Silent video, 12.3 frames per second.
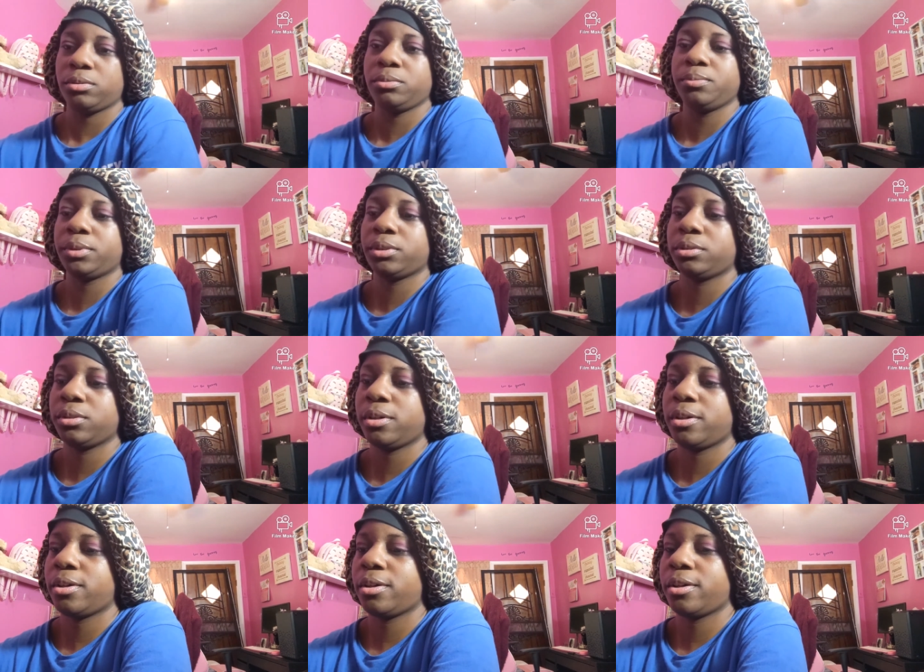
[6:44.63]
oops,
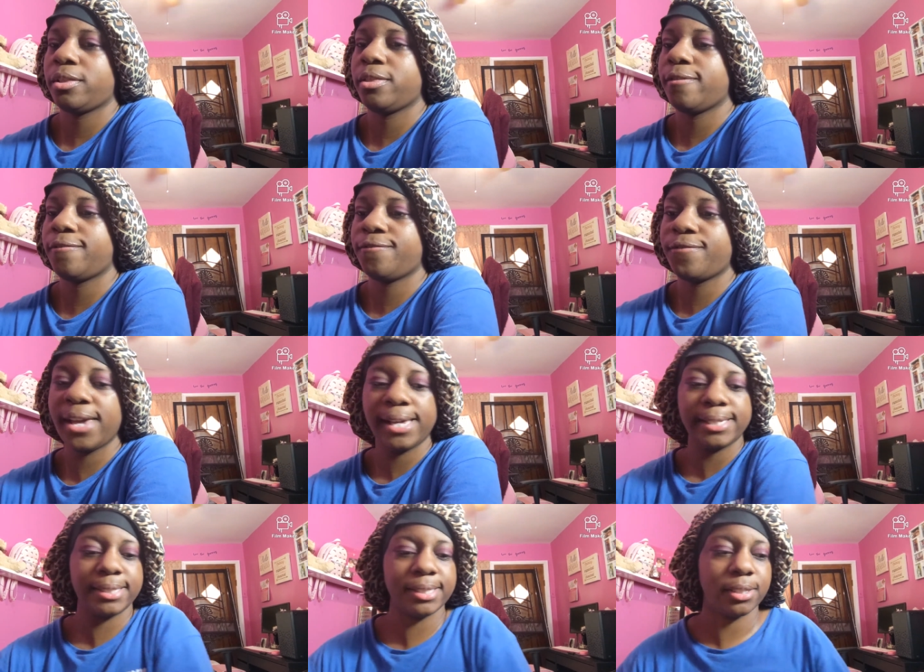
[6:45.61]
the face.
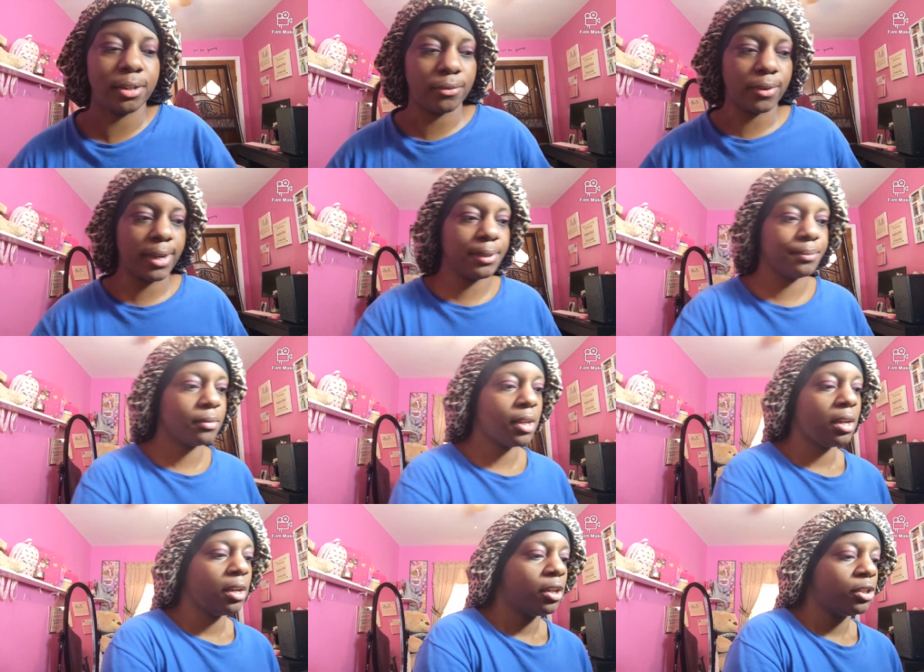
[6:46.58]
Alright,
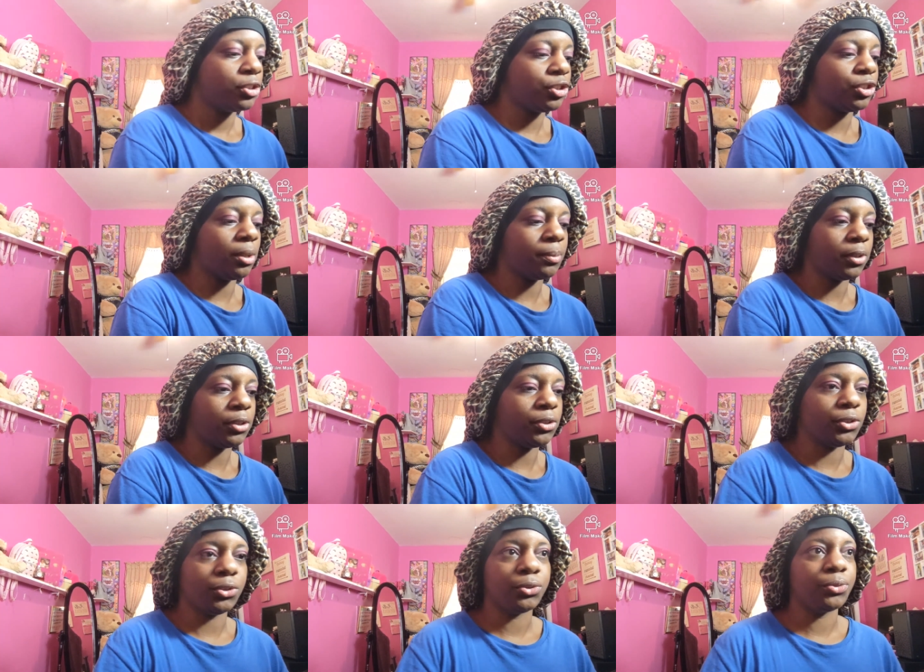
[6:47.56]
so I'm going to
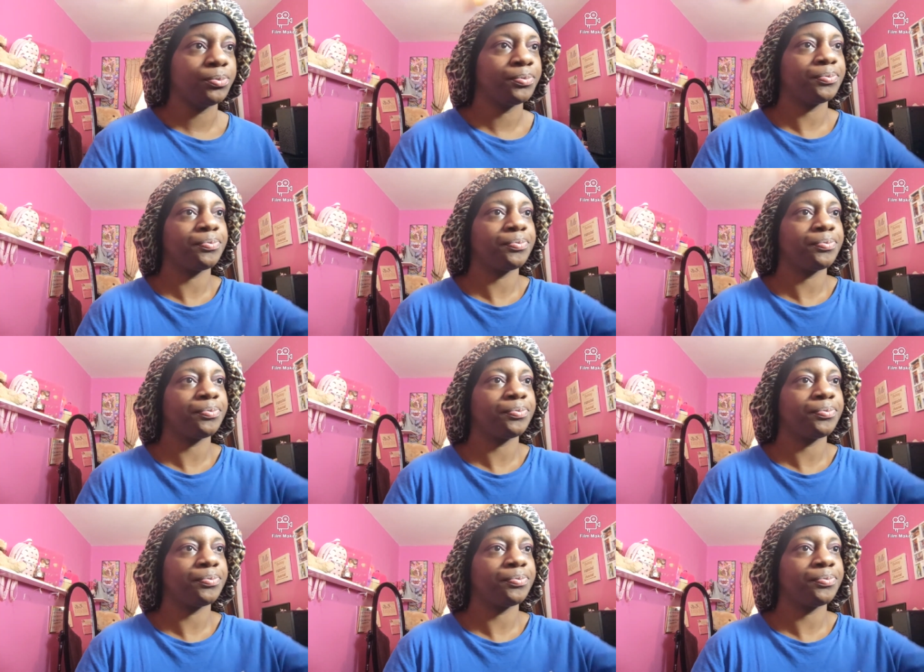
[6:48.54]
do,